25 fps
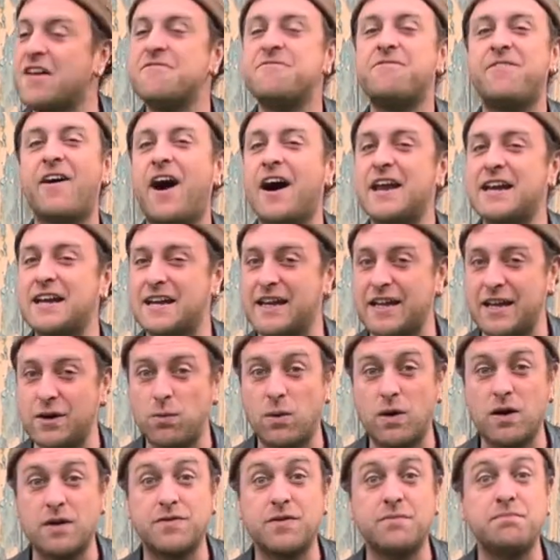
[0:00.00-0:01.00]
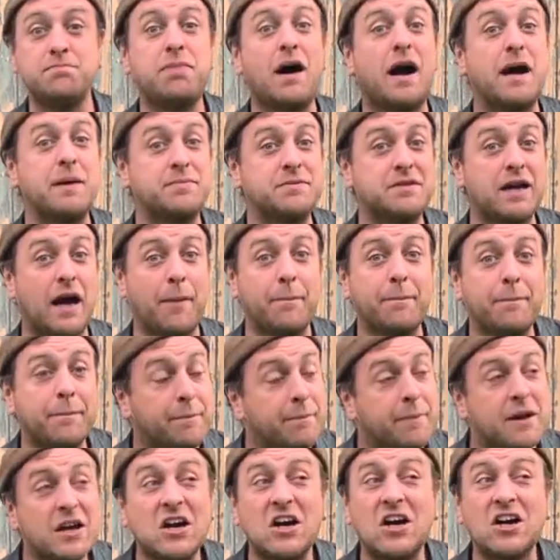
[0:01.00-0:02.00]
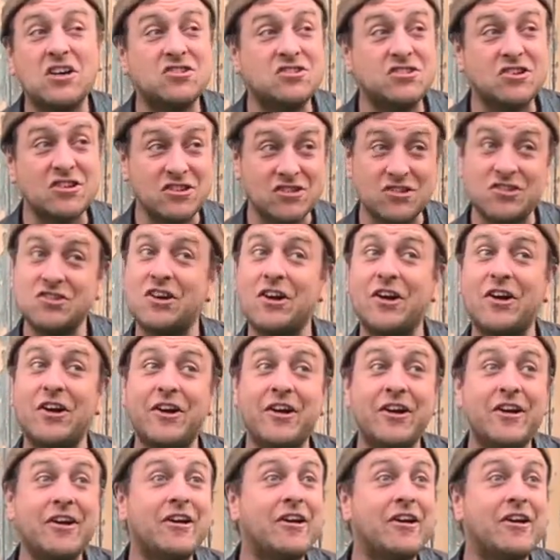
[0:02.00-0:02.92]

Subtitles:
finally one of them piped up, because, sir,